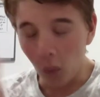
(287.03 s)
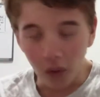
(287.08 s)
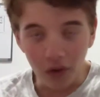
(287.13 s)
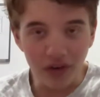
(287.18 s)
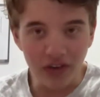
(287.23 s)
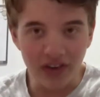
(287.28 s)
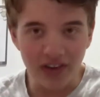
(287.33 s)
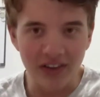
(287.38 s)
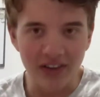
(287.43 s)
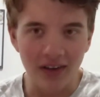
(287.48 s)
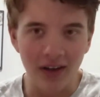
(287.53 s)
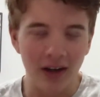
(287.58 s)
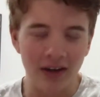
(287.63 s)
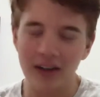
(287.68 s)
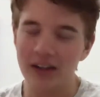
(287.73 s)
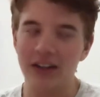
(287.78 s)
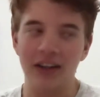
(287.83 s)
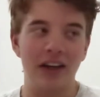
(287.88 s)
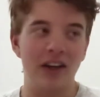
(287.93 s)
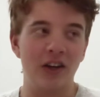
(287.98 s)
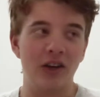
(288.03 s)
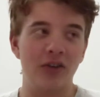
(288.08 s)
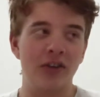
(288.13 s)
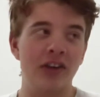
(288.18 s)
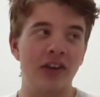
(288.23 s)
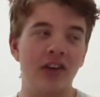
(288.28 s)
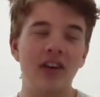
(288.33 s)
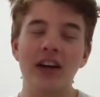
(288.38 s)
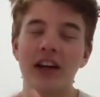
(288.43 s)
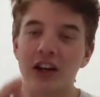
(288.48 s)
what? I'm gonna get a new
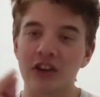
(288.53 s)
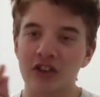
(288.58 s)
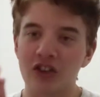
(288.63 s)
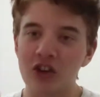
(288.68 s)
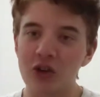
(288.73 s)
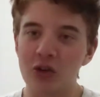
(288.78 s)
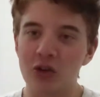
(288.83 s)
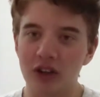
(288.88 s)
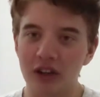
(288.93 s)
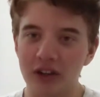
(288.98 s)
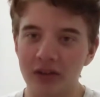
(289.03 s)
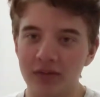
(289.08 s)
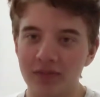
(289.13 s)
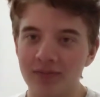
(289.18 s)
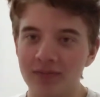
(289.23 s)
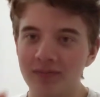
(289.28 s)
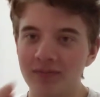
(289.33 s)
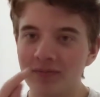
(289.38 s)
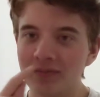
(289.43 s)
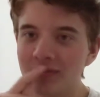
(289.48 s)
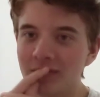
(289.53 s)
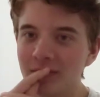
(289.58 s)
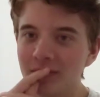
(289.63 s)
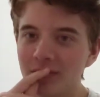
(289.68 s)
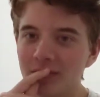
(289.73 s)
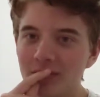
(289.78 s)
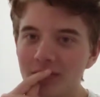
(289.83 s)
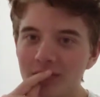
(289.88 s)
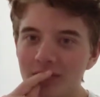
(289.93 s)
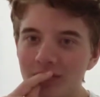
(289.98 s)
teacher. I'm gonna get a tutor.
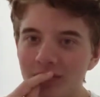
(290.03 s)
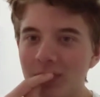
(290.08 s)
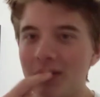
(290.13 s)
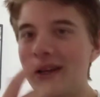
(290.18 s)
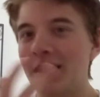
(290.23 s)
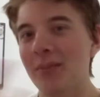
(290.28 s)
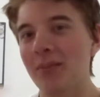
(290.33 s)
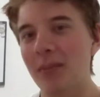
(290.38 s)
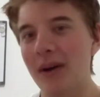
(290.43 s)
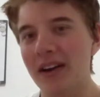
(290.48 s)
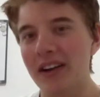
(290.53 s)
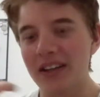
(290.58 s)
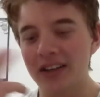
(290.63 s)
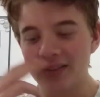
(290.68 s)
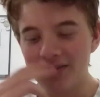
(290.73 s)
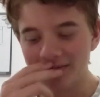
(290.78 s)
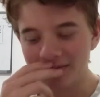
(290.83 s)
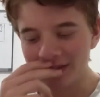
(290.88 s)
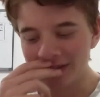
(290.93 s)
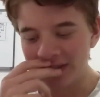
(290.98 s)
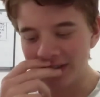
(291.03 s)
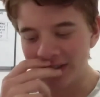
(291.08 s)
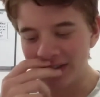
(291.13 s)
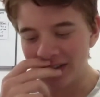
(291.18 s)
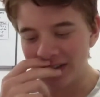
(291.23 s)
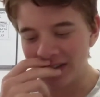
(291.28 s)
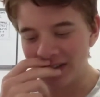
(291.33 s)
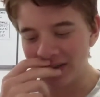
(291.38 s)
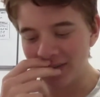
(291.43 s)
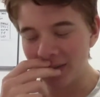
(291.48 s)
But then money.
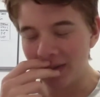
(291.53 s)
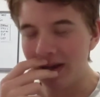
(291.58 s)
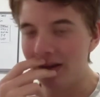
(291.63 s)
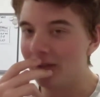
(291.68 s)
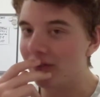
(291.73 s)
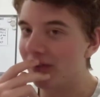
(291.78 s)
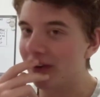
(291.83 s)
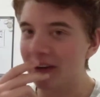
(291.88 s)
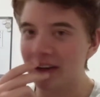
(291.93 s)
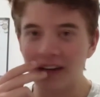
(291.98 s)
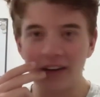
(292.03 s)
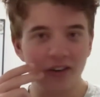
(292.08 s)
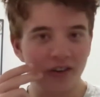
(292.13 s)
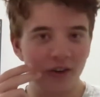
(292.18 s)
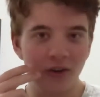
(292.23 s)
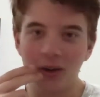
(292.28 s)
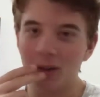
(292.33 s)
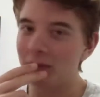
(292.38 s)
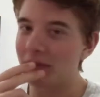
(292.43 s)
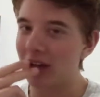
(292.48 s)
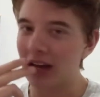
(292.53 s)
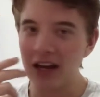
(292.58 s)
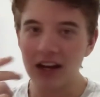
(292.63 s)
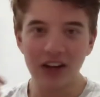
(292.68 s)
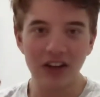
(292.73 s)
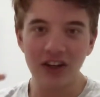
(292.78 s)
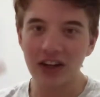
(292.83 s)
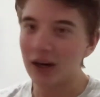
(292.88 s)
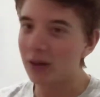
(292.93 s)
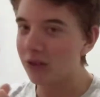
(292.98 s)
Oh man, financial. I'm
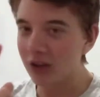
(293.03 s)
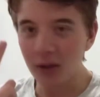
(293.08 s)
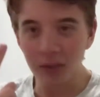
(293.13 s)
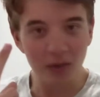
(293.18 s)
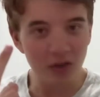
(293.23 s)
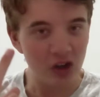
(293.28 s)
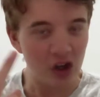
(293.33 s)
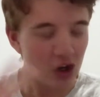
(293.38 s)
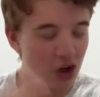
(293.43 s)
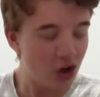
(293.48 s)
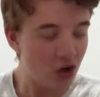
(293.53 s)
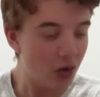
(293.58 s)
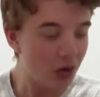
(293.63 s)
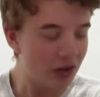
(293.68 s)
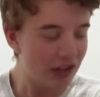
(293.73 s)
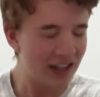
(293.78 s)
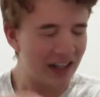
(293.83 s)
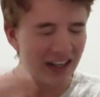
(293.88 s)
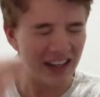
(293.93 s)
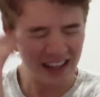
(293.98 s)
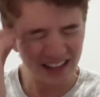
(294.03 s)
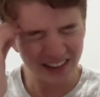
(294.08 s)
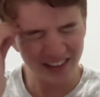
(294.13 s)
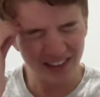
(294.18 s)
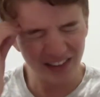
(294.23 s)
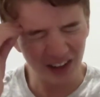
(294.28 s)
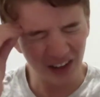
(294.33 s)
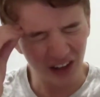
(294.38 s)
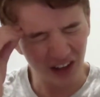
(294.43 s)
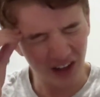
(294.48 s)
telling you, that was number two on the
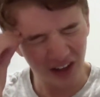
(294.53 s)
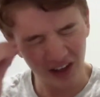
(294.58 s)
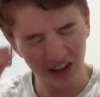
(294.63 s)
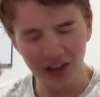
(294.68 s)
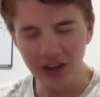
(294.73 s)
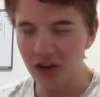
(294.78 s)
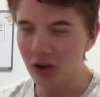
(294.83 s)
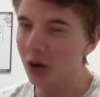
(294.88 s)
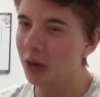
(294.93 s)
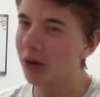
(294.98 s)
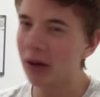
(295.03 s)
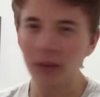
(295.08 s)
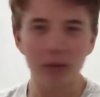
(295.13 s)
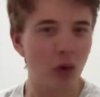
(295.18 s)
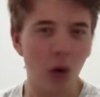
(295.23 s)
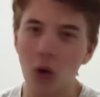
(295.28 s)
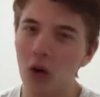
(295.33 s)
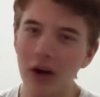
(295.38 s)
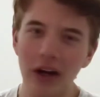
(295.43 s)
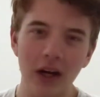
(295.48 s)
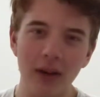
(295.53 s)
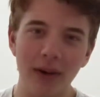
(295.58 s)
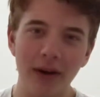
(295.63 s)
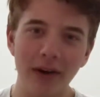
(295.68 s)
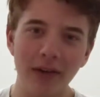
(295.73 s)
list. Oh, I know what I'm talking